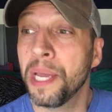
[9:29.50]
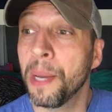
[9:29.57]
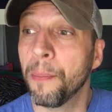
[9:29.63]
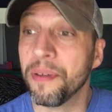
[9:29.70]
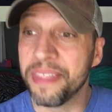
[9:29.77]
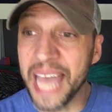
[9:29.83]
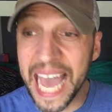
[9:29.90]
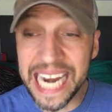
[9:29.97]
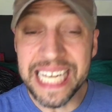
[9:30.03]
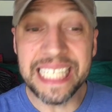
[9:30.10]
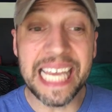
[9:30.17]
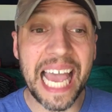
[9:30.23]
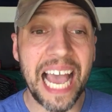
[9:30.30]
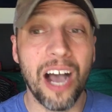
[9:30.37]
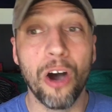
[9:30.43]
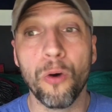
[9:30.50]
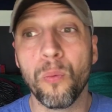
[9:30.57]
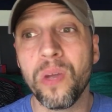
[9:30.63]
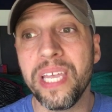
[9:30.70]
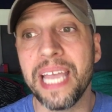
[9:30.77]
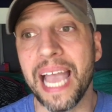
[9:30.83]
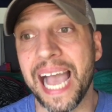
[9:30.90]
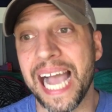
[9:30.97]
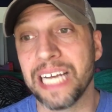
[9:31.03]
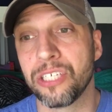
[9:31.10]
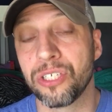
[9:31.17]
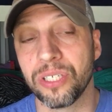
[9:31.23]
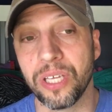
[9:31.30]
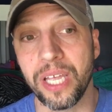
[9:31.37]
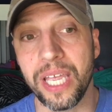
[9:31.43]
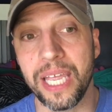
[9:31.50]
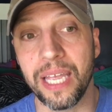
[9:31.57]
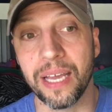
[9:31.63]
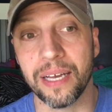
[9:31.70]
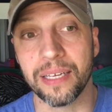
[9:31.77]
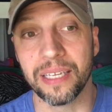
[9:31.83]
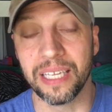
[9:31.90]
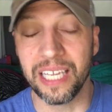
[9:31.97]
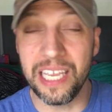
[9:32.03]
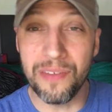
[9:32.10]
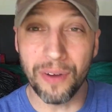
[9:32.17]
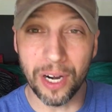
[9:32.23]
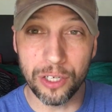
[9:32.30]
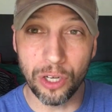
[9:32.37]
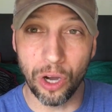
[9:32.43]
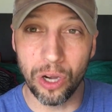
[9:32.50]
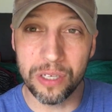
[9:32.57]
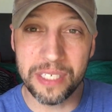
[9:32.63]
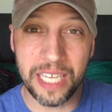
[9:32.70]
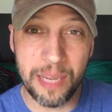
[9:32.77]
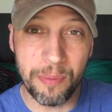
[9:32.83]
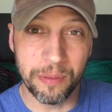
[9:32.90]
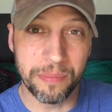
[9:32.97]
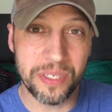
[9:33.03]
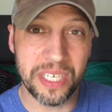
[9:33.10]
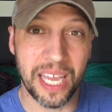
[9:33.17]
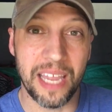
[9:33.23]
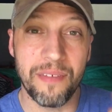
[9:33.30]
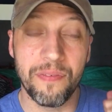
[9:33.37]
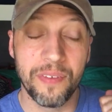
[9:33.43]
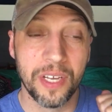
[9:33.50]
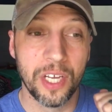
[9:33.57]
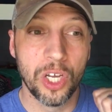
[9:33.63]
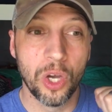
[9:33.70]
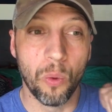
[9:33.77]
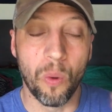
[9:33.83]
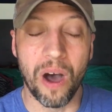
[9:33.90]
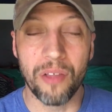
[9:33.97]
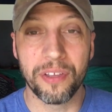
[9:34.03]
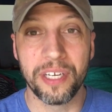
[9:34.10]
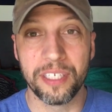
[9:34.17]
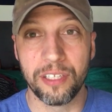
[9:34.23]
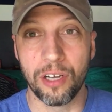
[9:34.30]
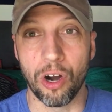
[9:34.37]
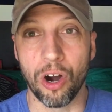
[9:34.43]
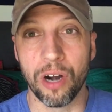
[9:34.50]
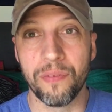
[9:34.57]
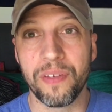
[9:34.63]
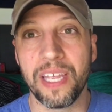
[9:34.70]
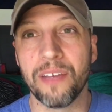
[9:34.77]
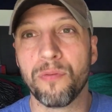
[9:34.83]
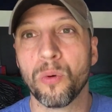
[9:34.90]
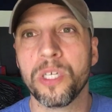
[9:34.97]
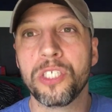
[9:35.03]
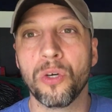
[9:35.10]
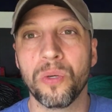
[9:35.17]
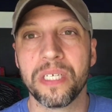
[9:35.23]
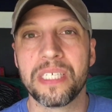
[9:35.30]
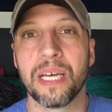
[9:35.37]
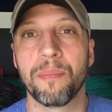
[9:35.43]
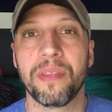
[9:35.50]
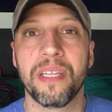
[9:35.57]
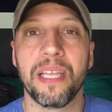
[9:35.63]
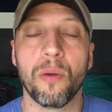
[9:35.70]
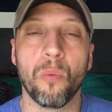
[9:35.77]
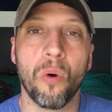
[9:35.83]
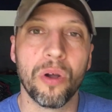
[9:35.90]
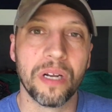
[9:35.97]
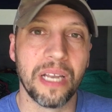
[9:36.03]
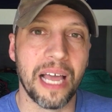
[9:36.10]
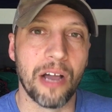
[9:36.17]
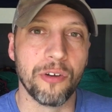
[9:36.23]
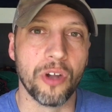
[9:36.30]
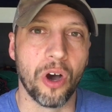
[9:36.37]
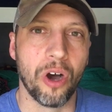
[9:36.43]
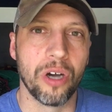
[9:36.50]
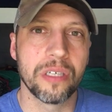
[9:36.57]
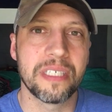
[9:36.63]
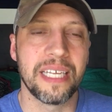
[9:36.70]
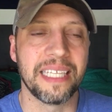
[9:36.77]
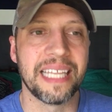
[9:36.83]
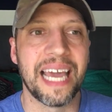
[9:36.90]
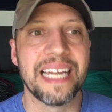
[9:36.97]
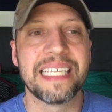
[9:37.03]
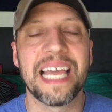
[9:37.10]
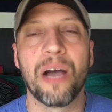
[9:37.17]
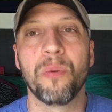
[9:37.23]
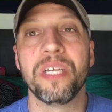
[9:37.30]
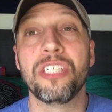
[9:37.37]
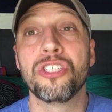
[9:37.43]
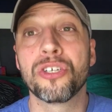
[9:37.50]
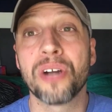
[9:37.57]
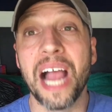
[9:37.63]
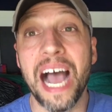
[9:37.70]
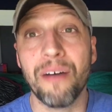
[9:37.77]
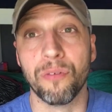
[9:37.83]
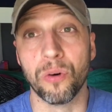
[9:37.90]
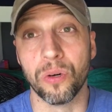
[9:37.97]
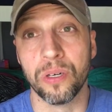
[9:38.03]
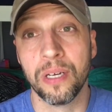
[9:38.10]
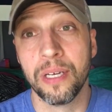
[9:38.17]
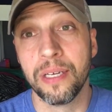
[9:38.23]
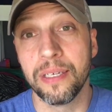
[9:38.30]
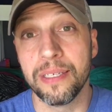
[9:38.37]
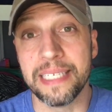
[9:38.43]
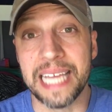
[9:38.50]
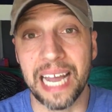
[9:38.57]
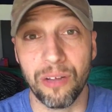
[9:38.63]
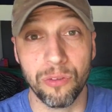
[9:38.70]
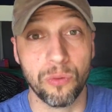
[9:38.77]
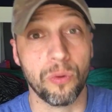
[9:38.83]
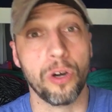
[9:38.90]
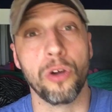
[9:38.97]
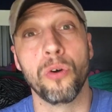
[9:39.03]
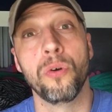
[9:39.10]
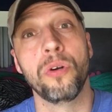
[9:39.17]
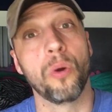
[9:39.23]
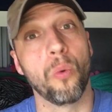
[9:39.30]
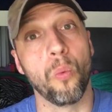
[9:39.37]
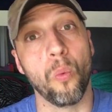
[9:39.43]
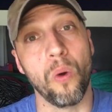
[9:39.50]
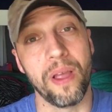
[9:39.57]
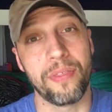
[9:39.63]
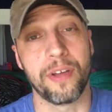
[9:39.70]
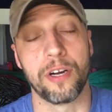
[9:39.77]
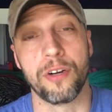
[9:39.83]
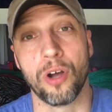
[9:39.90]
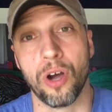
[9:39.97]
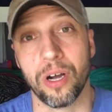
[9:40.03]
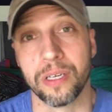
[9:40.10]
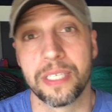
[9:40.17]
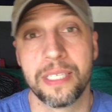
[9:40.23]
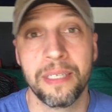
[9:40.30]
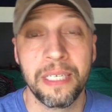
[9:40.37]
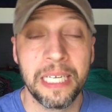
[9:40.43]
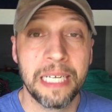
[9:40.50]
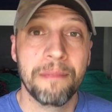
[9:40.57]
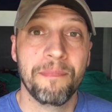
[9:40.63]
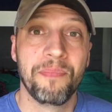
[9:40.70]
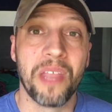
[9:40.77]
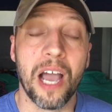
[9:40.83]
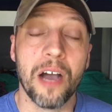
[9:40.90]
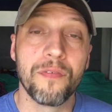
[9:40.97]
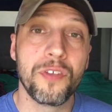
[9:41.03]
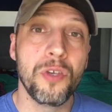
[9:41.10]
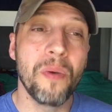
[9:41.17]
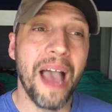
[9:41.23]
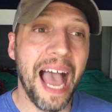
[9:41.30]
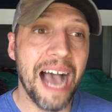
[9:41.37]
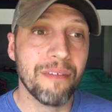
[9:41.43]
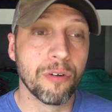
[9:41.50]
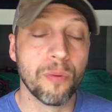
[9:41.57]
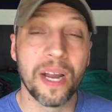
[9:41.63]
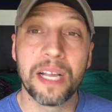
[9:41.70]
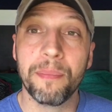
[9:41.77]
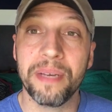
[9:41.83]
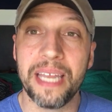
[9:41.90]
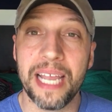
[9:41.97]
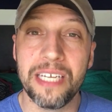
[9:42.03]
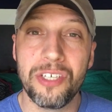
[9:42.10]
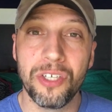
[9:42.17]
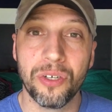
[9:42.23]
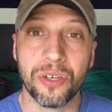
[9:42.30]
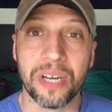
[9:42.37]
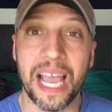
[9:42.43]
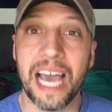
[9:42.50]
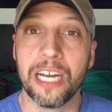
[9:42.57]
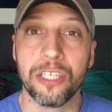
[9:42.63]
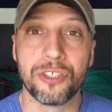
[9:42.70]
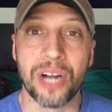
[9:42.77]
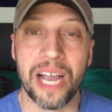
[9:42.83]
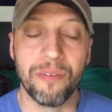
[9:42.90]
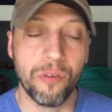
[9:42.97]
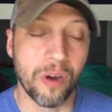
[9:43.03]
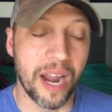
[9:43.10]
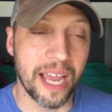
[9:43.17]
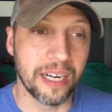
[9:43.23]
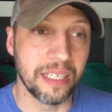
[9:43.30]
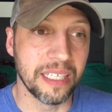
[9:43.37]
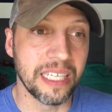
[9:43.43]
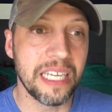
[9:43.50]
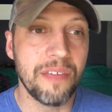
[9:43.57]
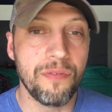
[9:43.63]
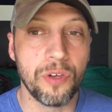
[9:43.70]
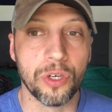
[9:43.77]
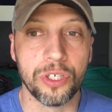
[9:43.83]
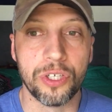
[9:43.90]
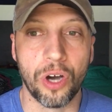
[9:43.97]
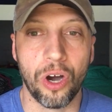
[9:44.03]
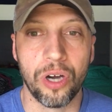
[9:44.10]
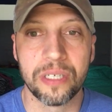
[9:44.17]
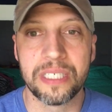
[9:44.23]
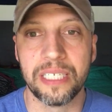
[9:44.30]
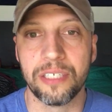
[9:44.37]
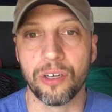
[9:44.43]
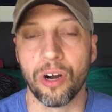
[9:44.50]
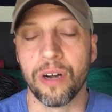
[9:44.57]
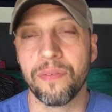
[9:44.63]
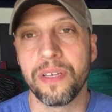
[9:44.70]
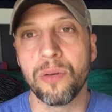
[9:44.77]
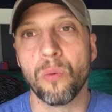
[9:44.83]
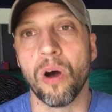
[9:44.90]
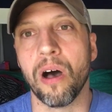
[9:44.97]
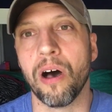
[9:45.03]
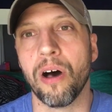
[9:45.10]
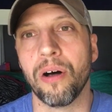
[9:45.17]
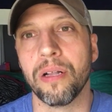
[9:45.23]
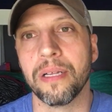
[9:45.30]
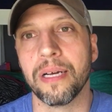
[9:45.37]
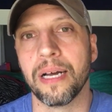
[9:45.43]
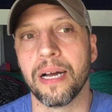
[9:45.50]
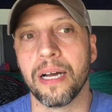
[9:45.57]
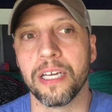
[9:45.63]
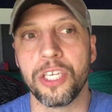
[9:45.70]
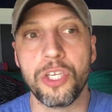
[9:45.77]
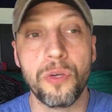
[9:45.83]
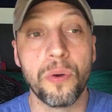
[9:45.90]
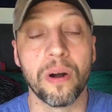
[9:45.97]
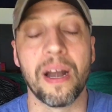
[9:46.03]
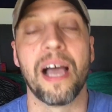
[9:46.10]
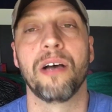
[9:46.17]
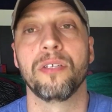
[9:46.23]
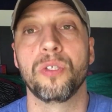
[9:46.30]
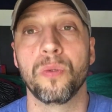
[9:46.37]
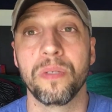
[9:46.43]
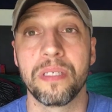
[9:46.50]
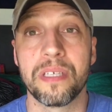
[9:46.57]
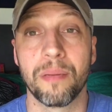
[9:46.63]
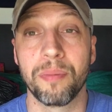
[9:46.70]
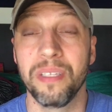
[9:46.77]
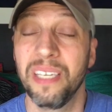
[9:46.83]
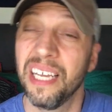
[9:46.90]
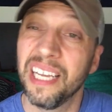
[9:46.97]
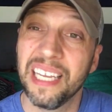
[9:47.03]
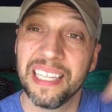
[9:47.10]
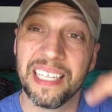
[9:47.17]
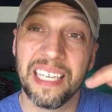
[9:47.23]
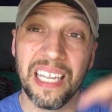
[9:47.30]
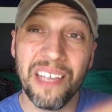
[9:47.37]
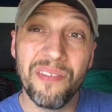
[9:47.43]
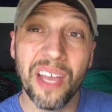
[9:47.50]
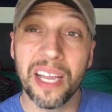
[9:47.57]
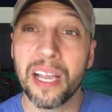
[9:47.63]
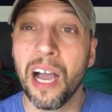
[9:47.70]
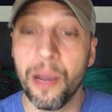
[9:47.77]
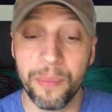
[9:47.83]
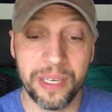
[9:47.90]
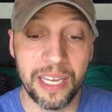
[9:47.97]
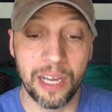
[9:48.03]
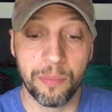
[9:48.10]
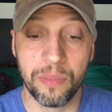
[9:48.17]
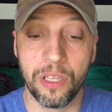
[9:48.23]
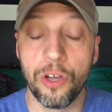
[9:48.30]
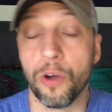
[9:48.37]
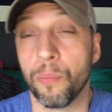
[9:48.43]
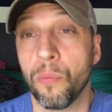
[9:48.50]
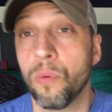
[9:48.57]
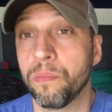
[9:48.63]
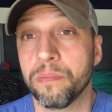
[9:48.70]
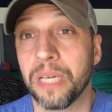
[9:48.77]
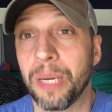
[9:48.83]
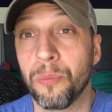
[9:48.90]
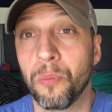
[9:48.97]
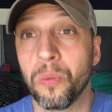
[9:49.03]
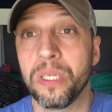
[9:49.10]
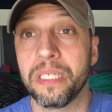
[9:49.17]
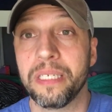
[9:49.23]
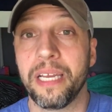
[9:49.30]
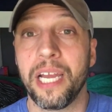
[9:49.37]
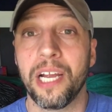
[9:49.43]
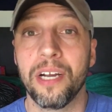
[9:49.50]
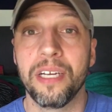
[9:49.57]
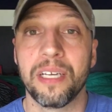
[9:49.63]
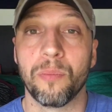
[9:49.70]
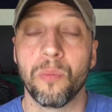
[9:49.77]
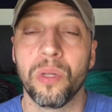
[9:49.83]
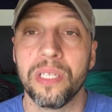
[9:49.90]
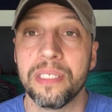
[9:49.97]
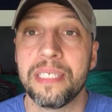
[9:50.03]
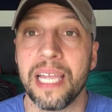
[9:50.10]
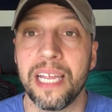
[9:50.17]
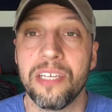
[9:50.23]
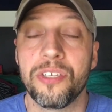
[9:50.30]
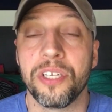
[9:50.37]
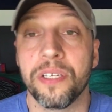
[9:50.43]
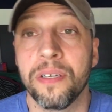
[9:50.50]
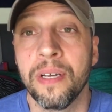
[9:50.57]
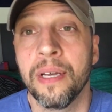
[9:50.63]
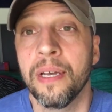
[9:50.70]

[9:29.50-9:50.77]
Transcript: But that is how we actually leave our dogs, keep them safe while they're in the RV. If we're doing something that won't allow dogs, and that is how we travel down the road with our dogs. Now, if you have a recommendation on how to travel or how to leave your dogs in an RV while uh, you are out doing something, then leave that comment down below. I'm, I'm willing to hear it. I'm willing to answer you.